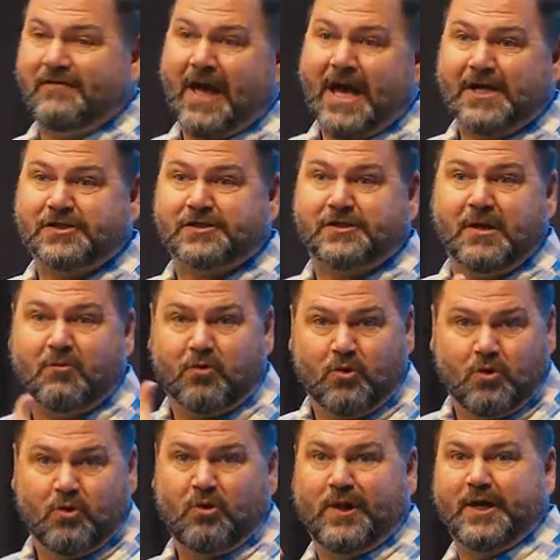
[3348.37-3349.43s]
of actually
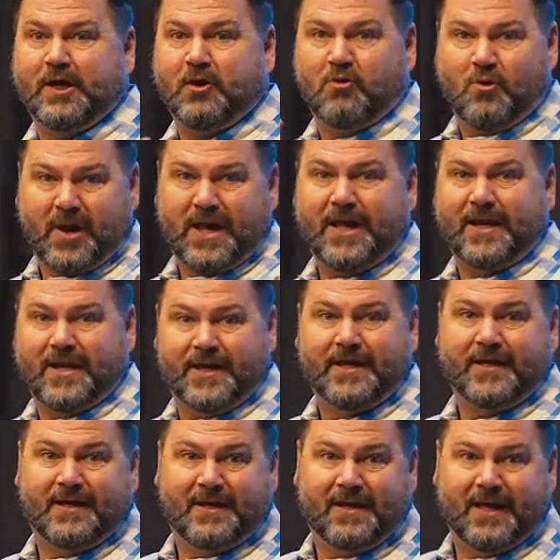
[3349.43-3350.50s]
ruling and
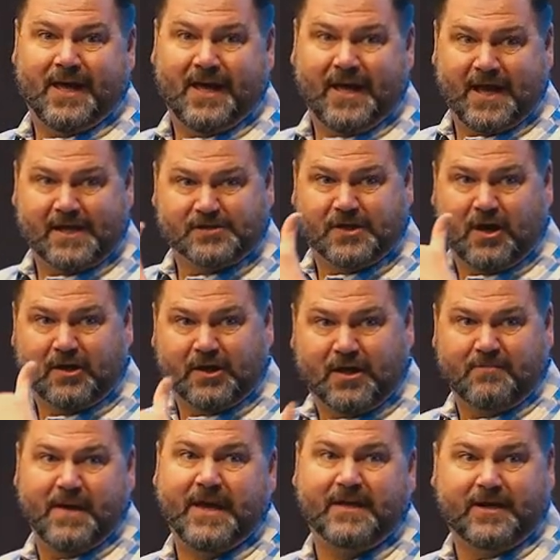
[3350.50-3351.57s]
reigning as God
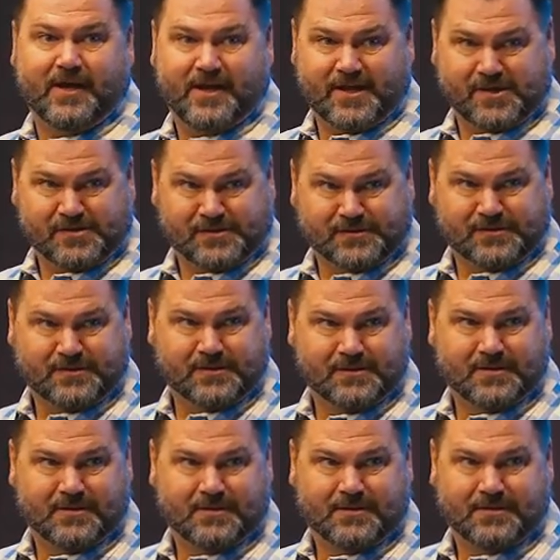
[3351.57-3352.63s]
commanded us.
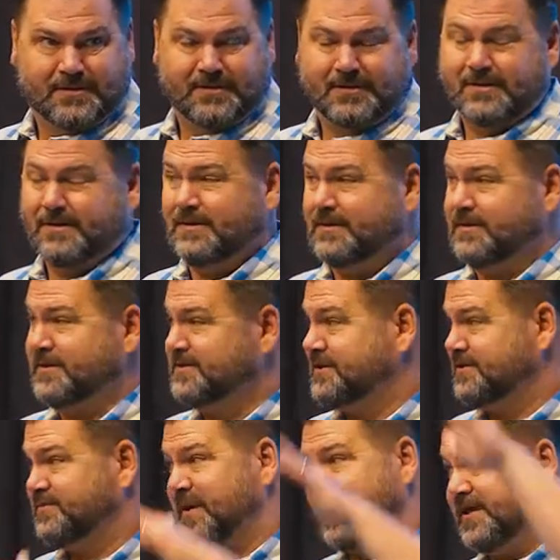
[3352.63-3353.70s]
Is
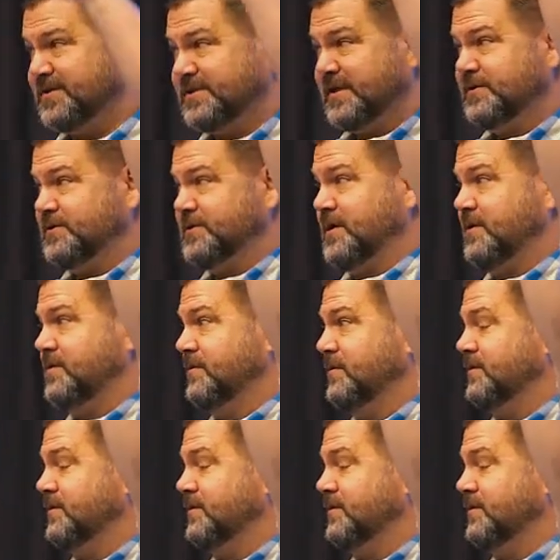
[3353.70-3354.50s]
this making sense to you?